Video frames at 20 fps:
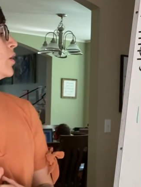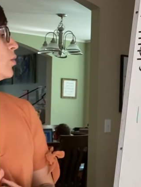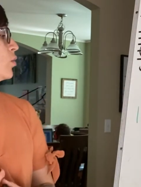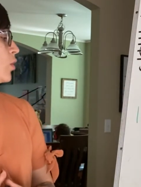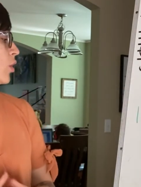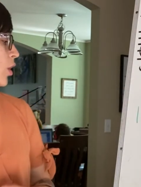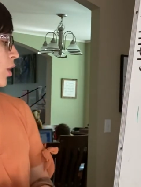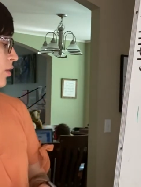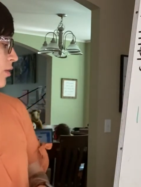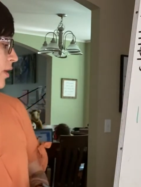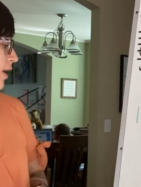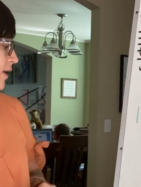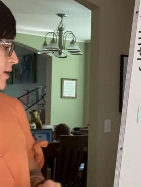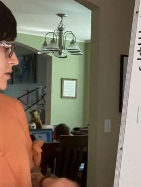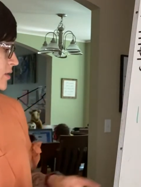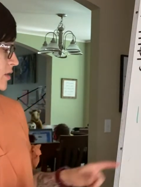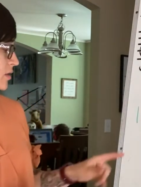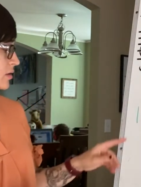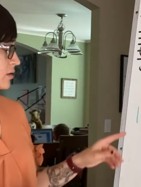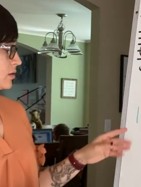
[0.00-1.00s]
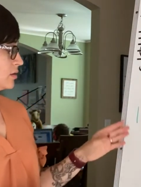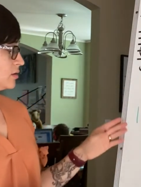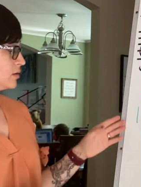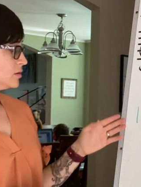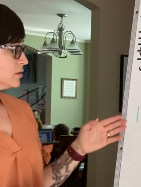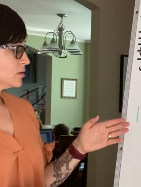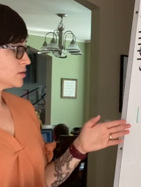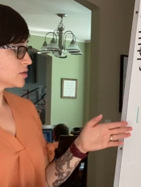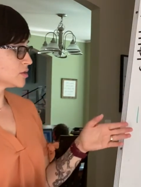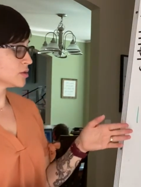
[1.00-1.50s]
All right,
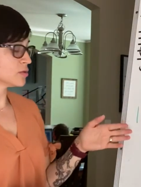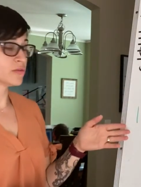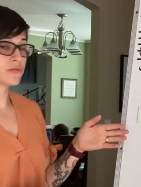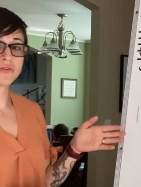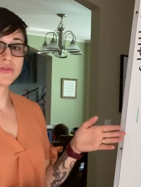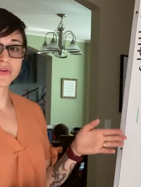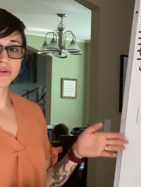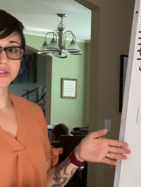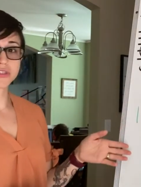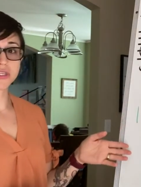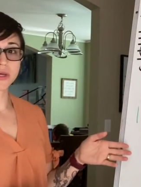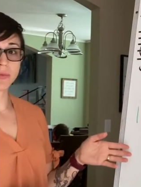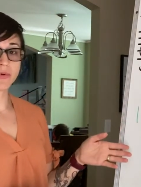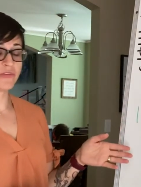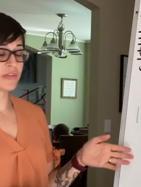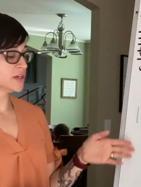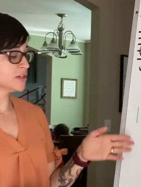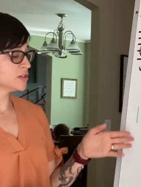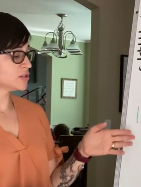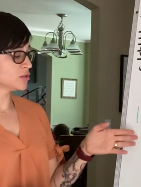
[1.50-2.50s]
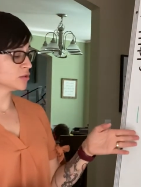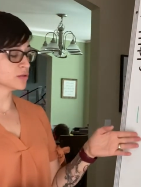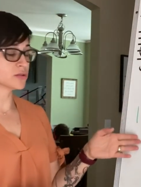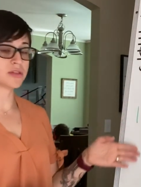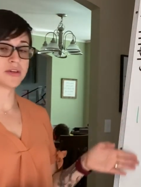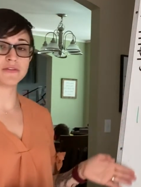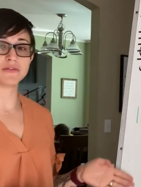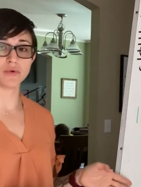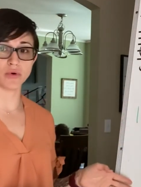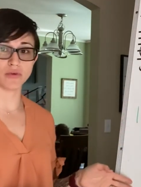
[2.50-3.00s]
so for some of this, you'll
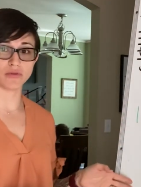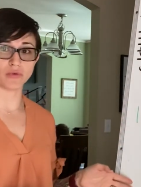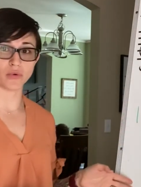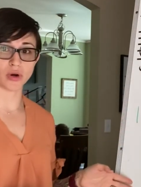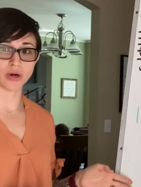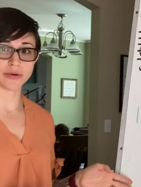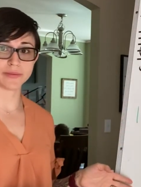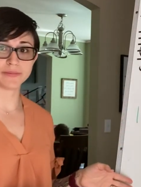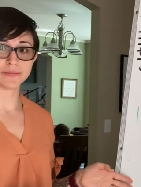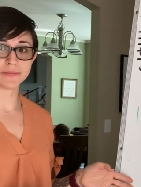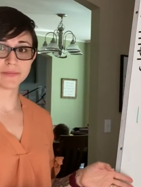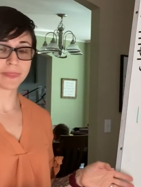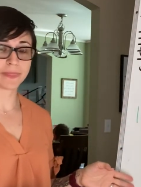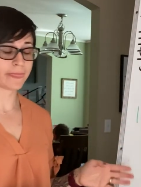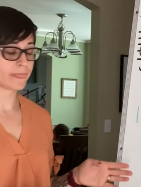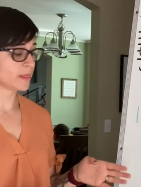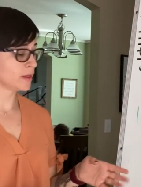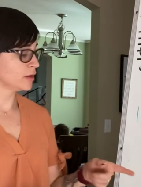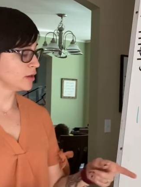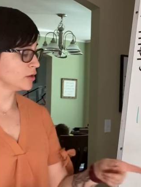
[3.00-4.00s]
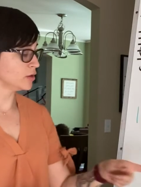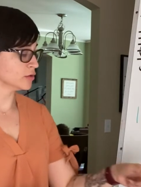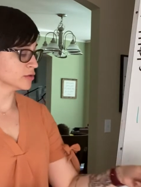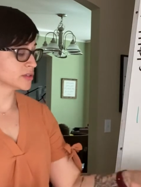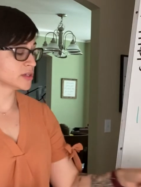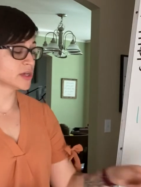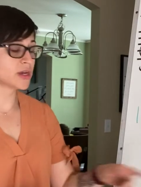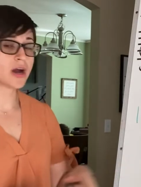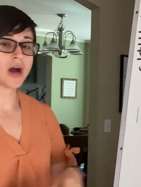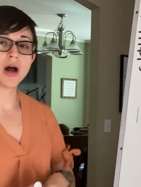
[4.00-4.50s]
see 4/4. You'll
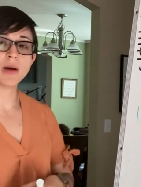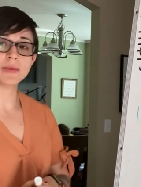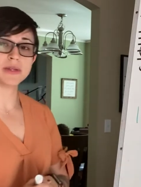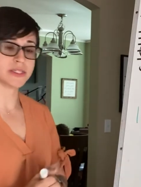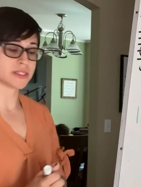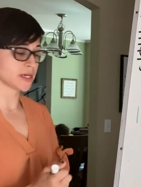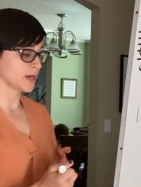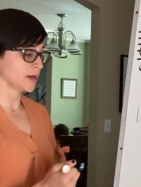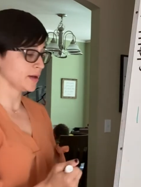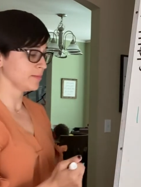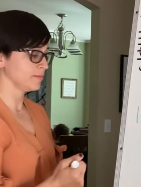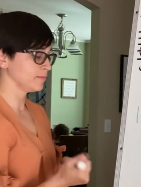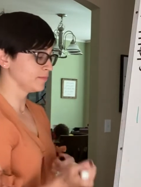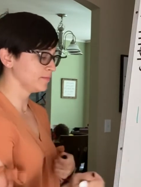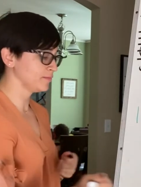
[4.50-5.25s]
see common time.